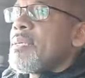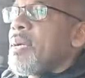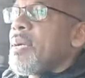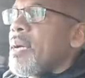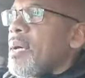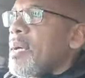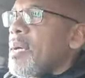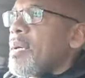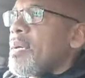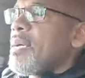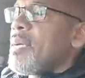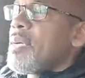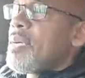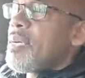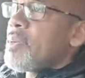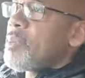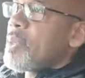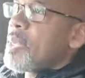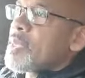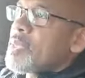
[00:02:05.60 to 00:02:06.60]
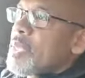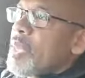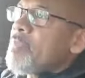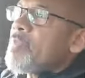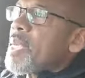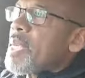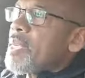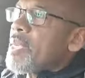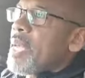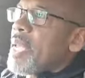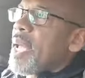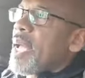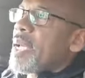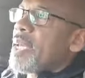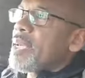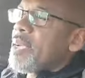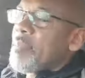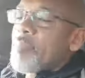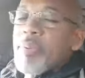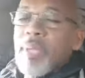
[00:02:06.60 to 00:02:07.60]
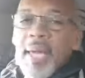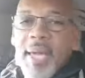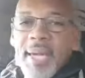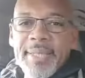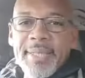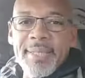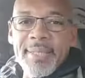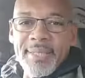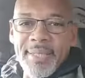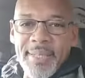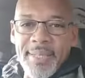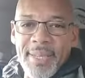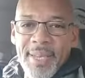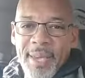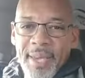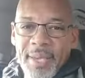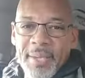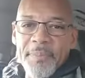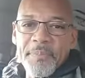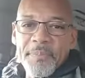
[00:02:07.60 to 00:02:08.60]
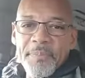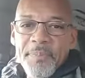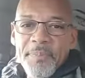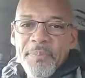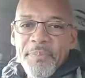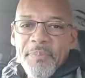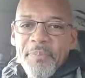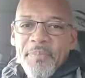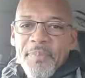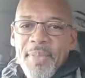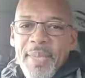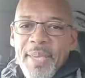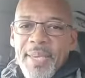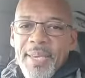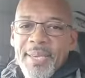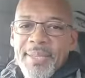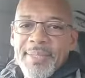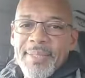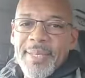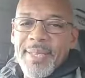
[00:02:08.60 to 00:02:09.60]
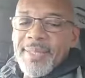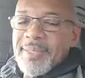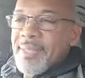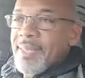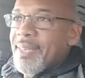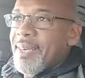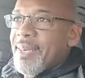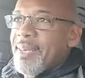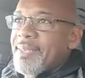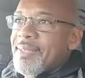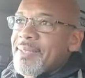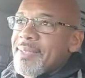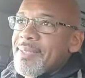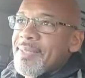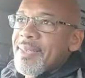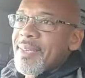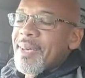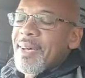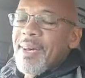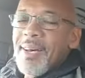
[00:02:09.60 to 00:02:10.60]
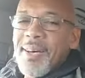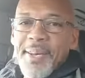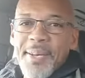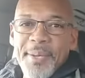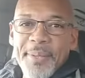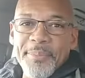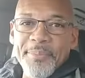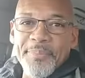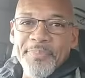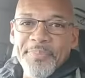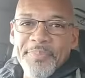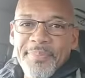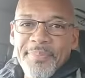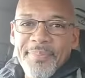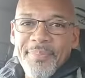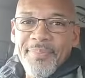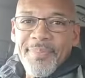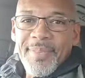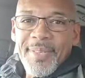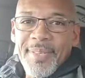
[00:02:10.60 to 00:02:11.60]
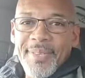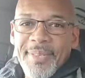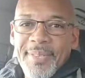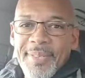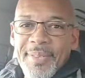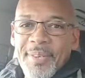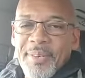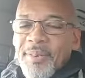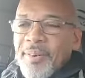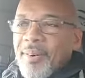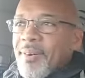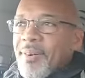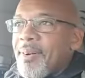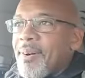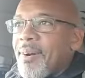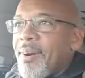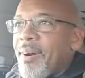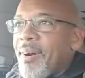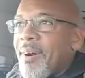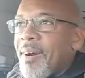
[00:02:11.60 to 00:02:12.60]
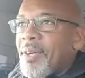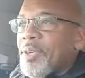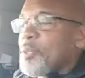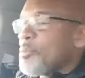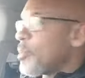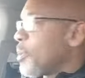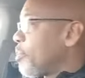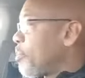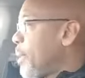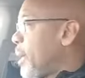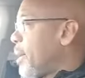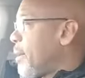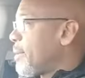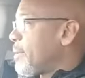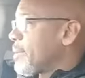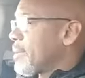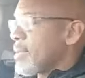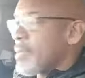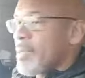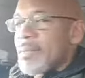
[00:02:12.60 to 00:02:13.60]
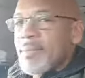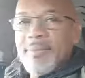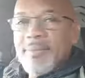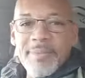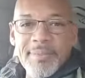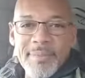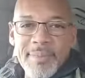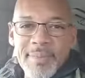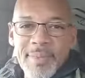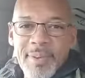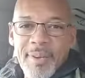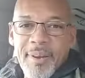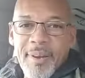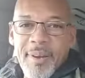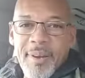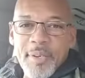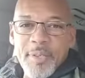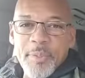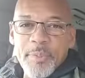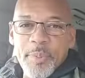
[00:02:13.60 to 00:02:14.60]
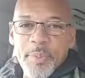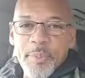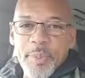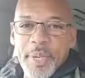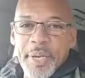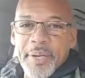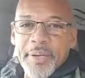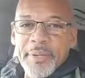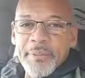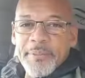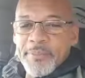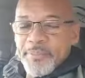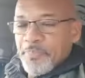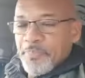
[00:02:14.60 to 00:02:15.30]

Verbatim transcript: uh, well, something that I can apply to today is, is this, um, you know, are you prepared? Are you prepared?